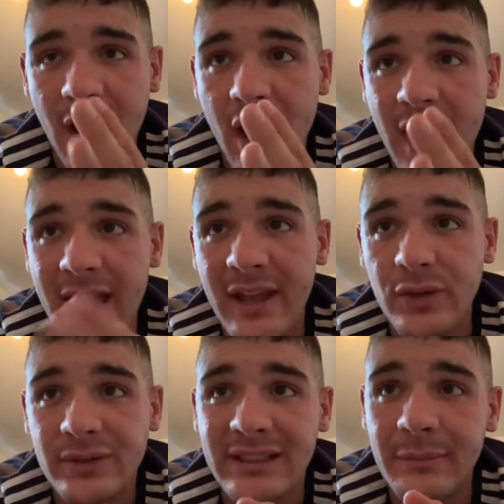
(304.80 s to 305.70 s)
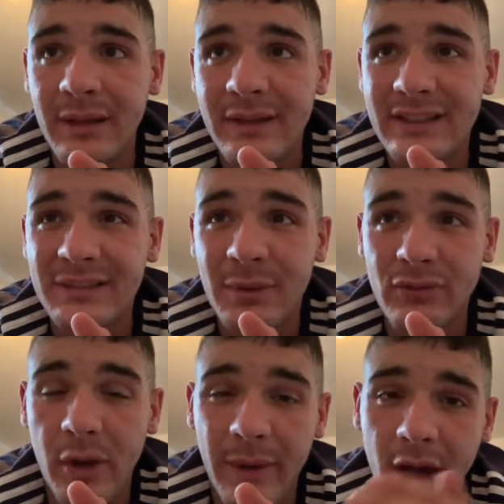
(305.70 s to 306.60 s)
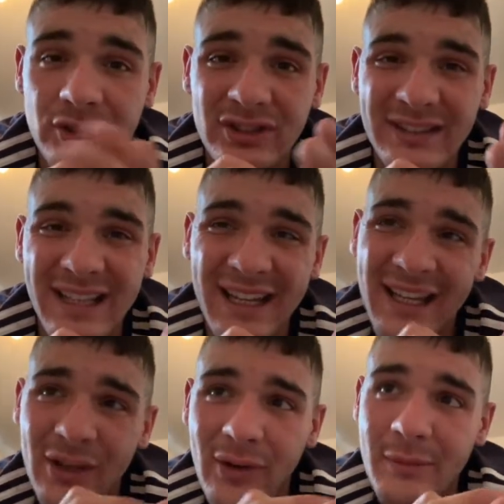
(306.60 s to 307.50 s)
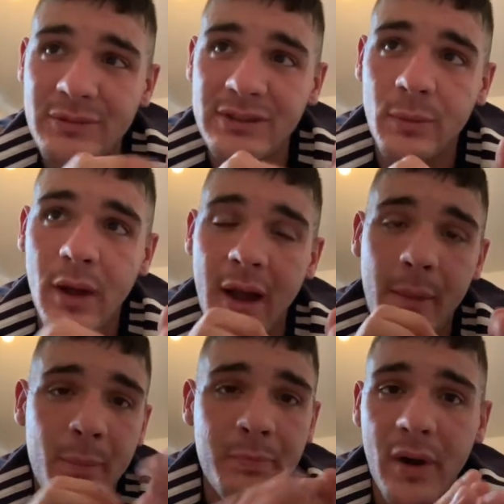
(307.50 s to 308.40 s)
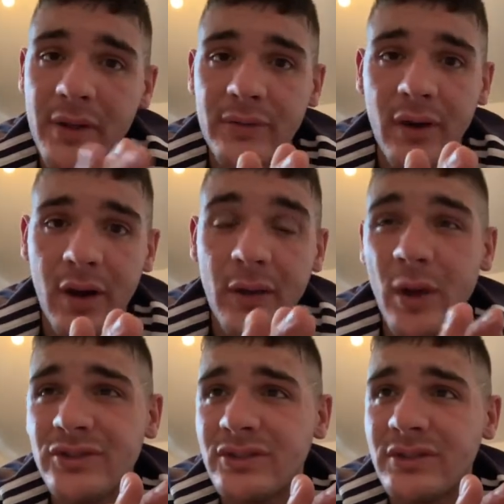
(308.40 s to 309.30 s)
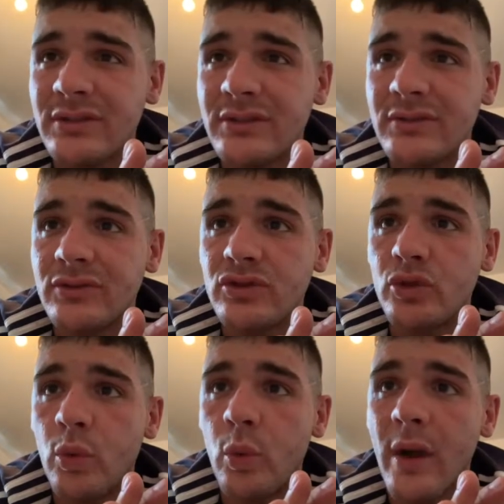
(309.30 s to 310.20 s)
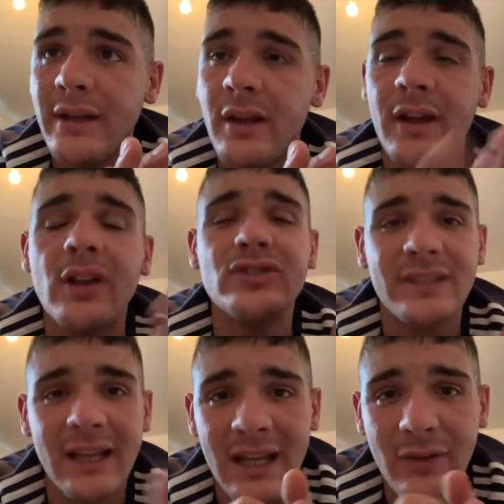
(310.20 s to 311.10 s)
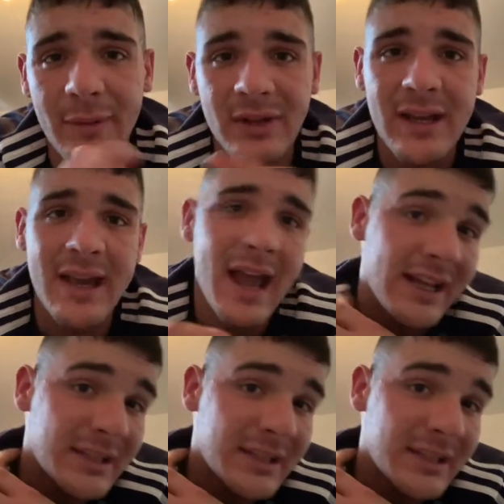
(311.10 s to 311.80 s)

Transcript: Here you'll see me, this is me rowing 110 kilograms, by far, no, 110 kilograms, and it's